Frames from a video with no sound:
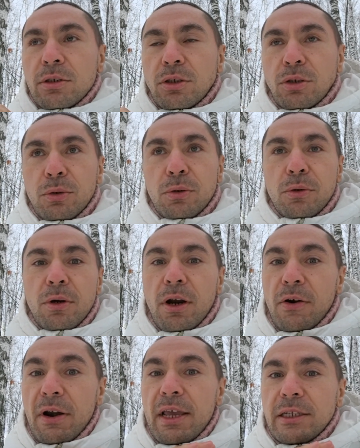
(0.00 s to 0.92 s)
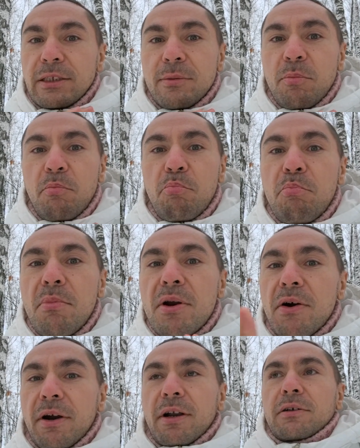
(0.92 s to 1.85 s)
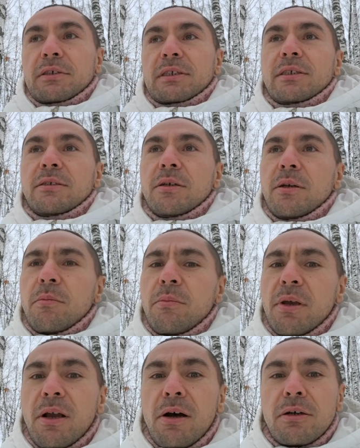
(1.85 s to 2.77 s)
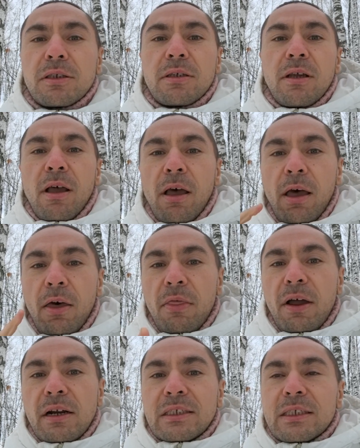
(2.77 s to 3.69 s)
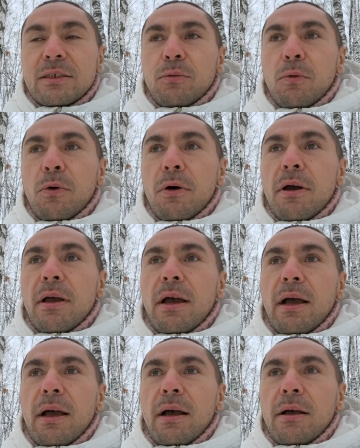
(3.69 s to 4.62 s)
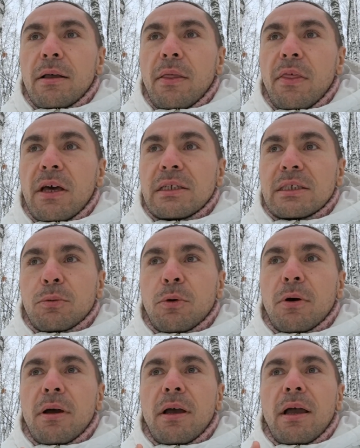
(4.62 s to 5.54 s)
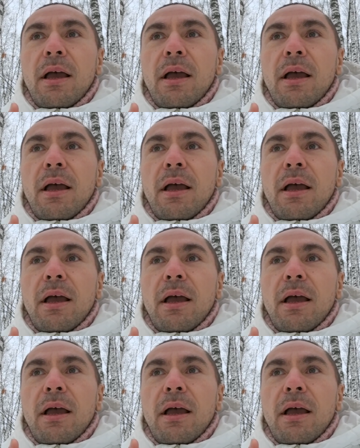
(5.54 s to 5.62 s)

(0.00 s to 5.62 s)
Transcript: to create miracles because that's why that's what